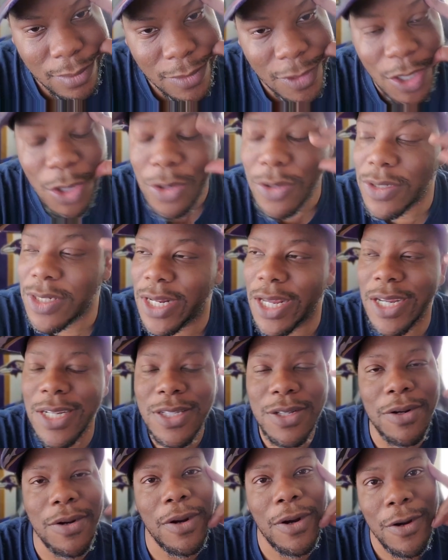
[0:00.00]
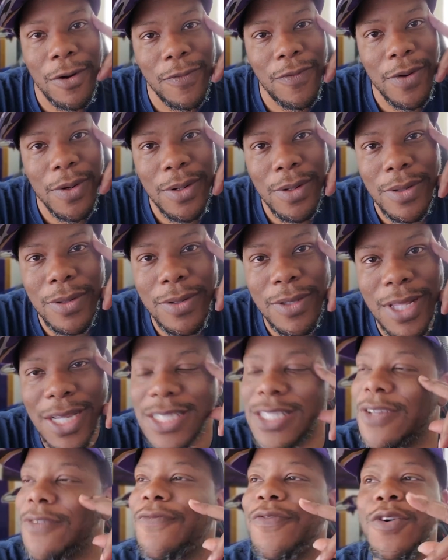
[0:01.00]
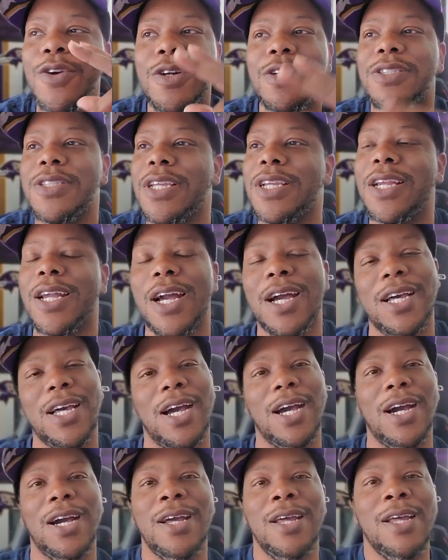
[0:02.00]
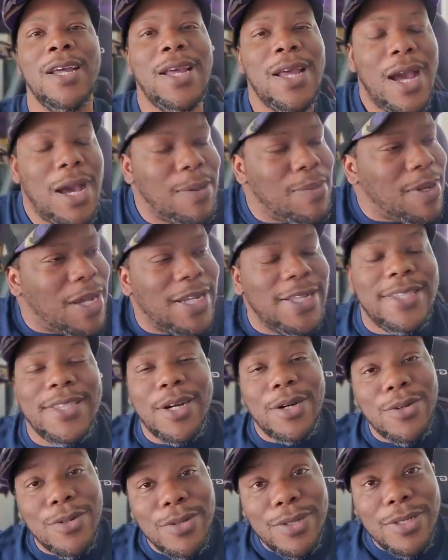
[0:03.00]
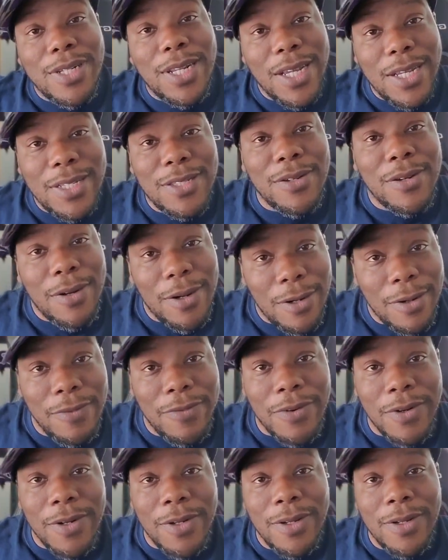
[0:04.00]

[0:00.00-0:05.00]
those days are over. That's the first thing I, I'm like, those days are over.